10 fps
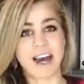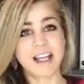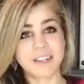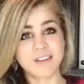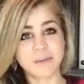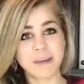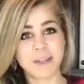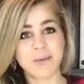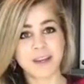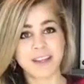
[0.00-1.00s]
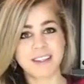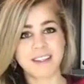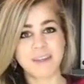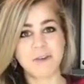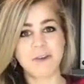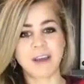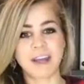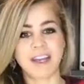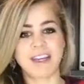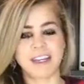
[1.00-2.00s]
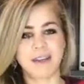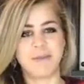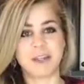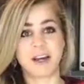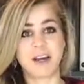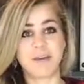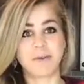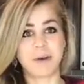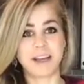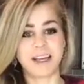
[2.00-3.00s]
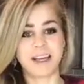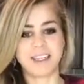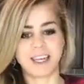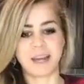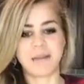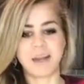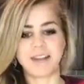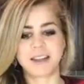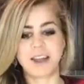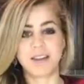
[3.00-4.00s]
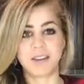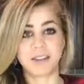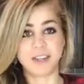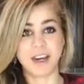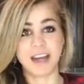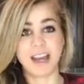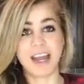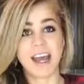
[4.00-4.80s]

I love sprints because you can get them done within 10 minutes and you're done,